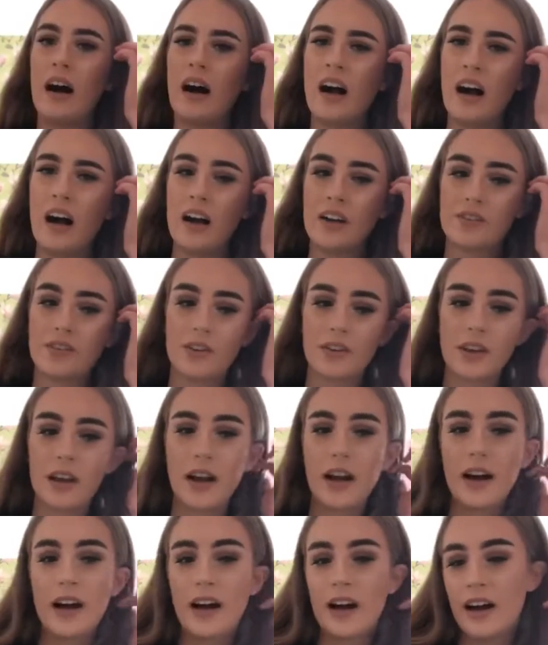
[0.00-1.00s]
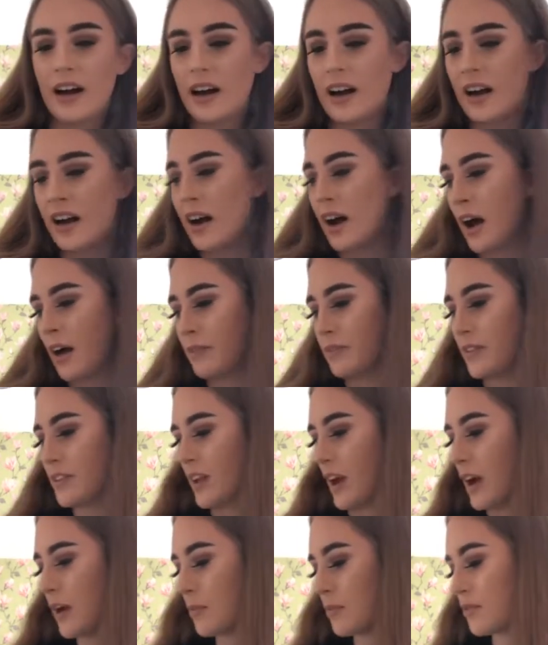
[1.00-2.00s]
I don't have the
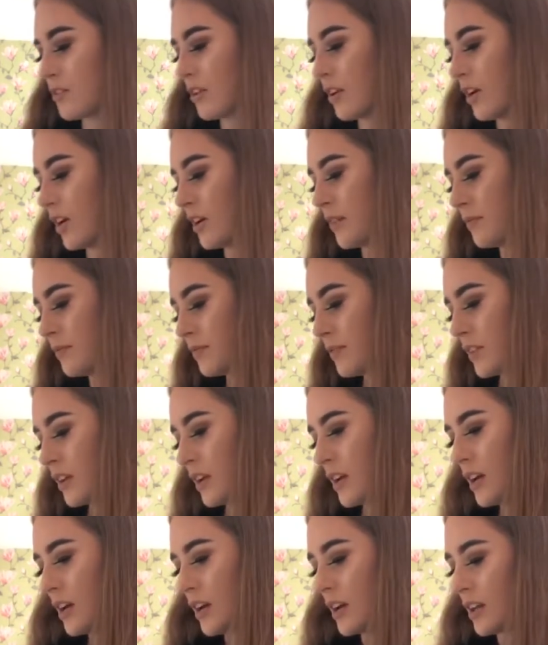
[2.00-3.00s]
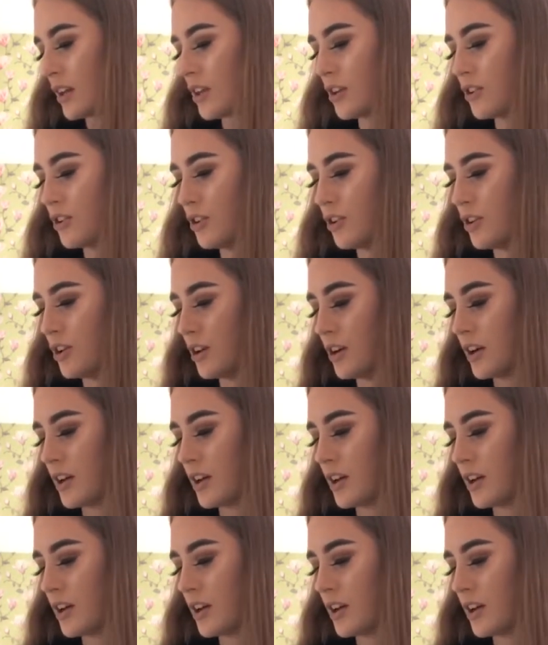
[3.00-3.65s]
time to, you know,